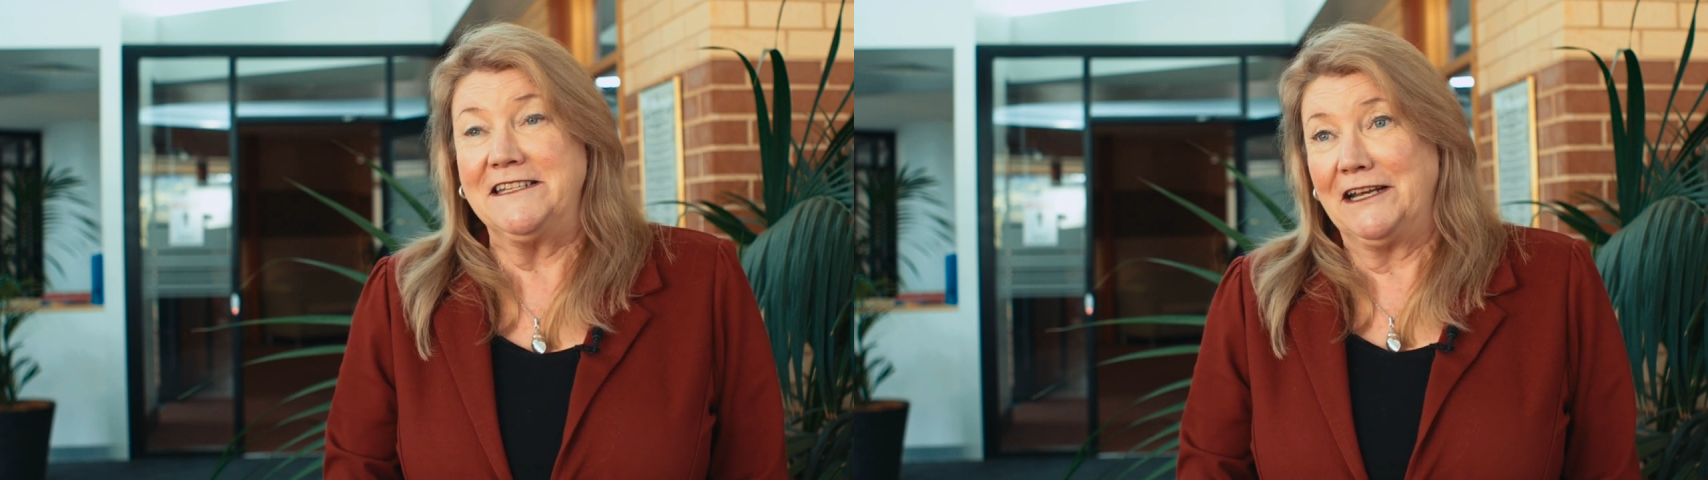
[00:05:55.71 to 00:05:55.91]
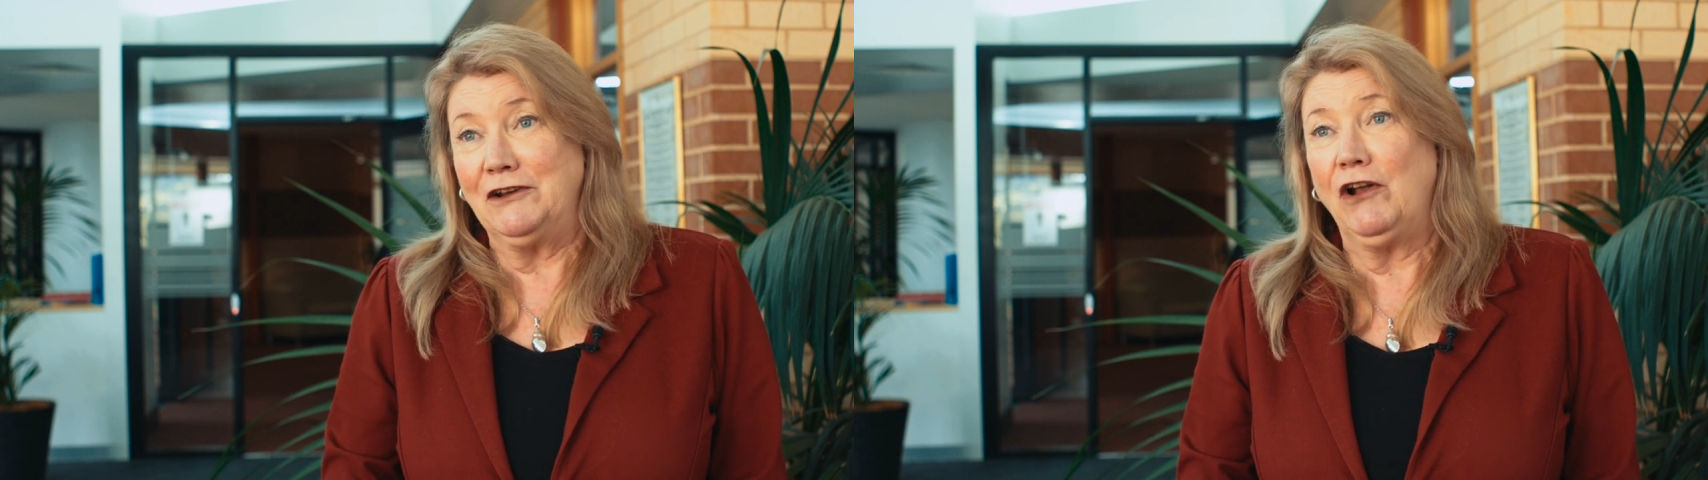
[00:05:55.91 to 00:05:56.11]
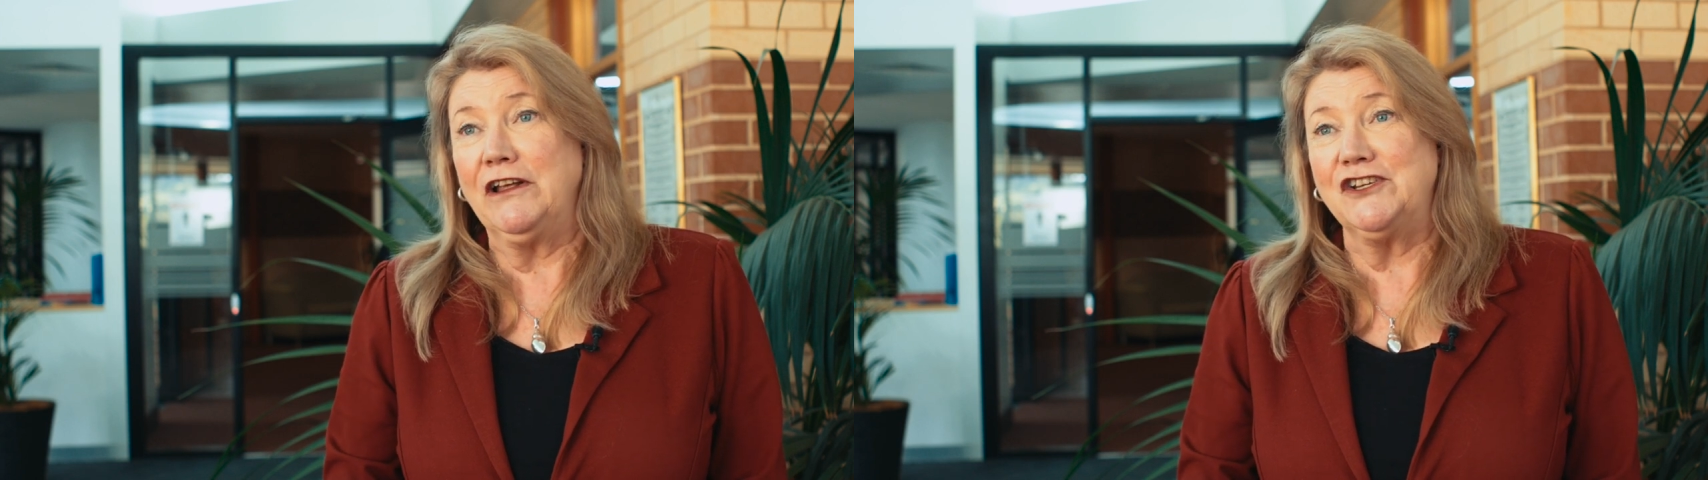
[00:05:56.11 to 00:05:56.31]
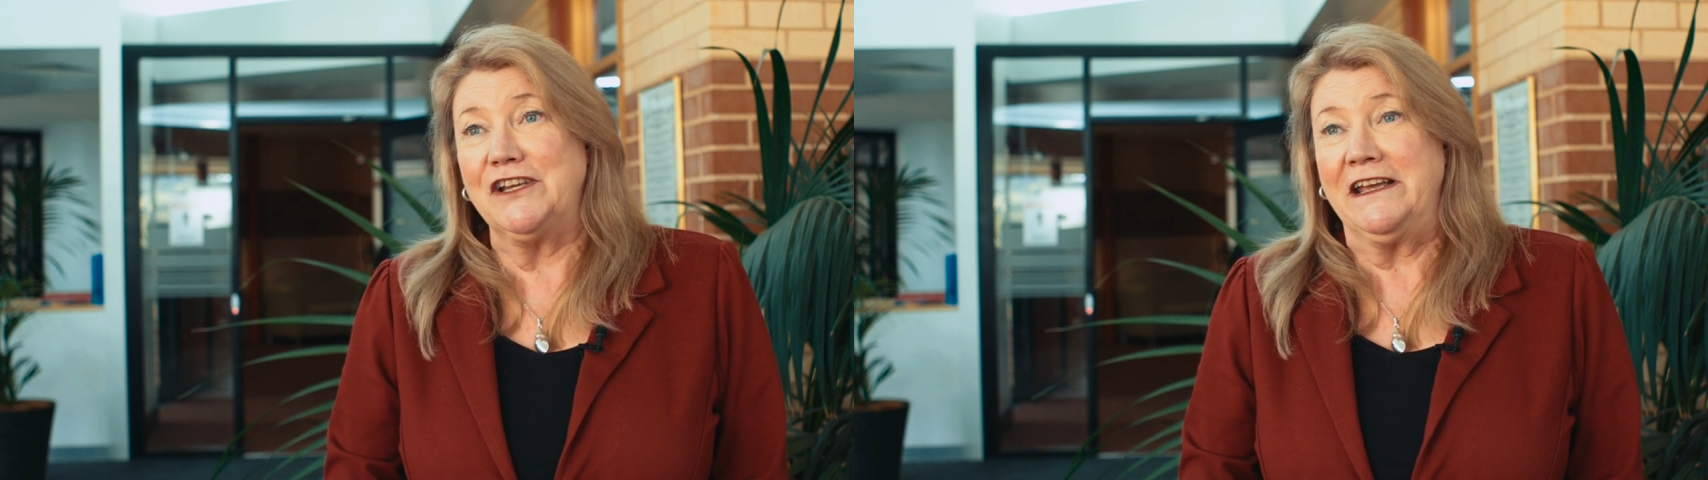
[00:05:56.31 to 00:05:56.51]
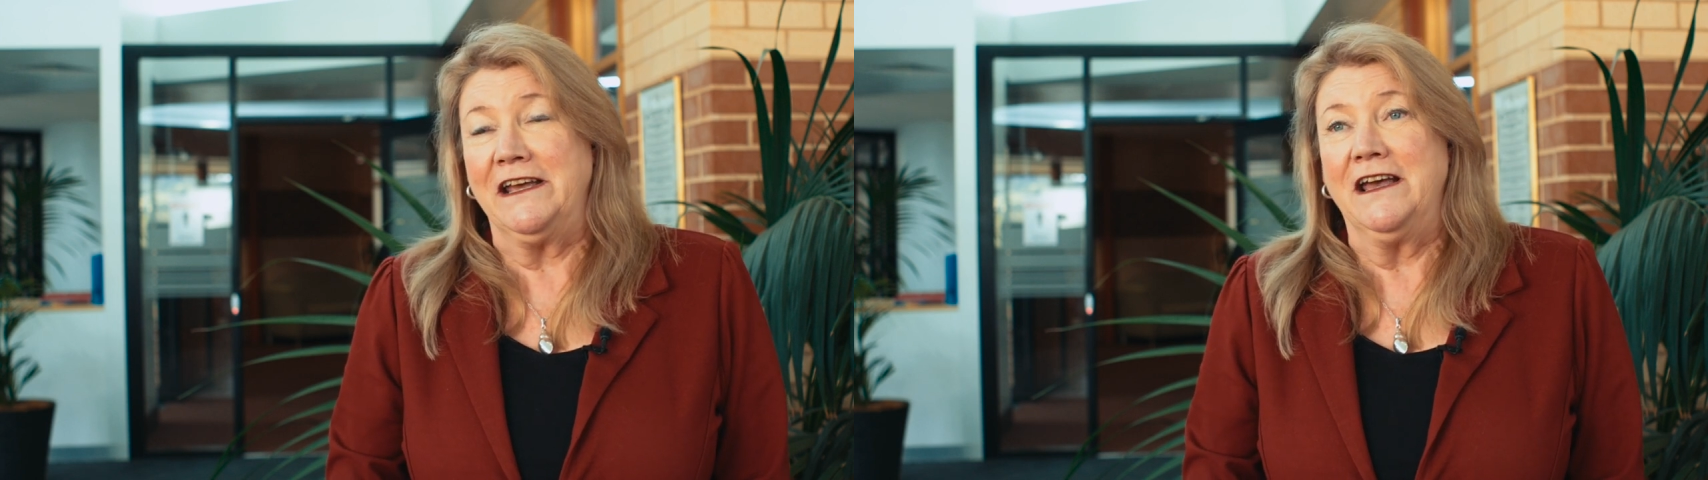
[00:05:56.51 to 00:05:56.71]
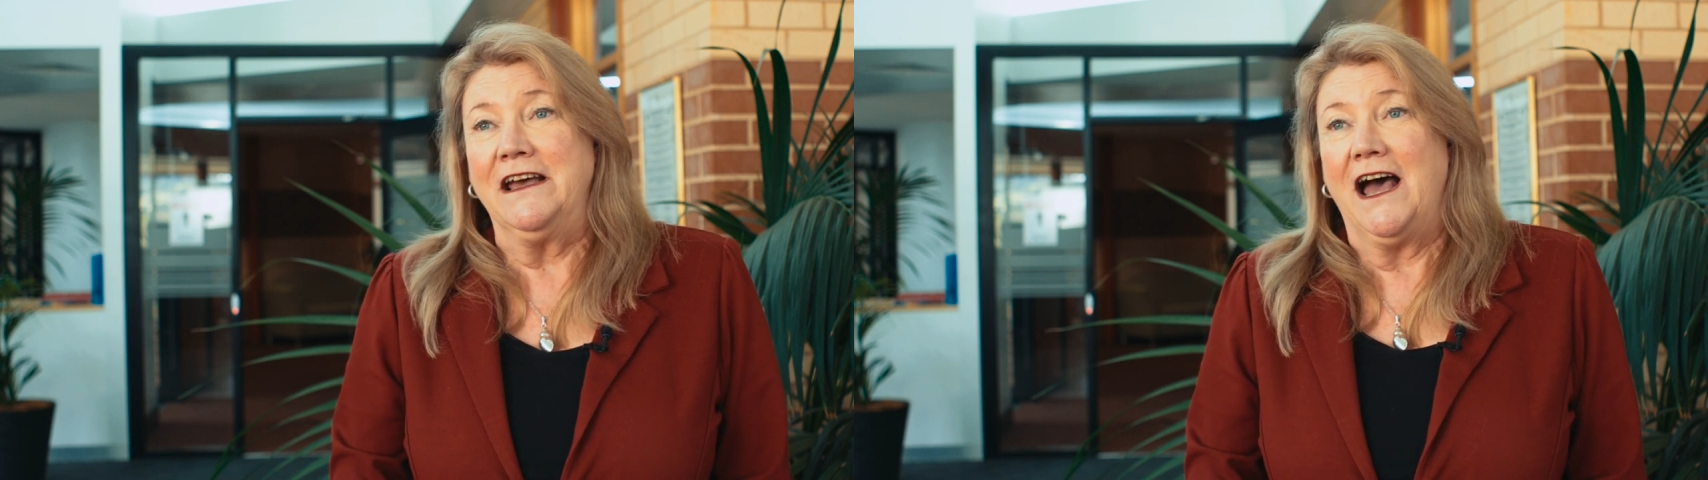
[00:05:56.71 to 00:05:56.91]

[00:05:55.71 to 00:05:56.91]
technology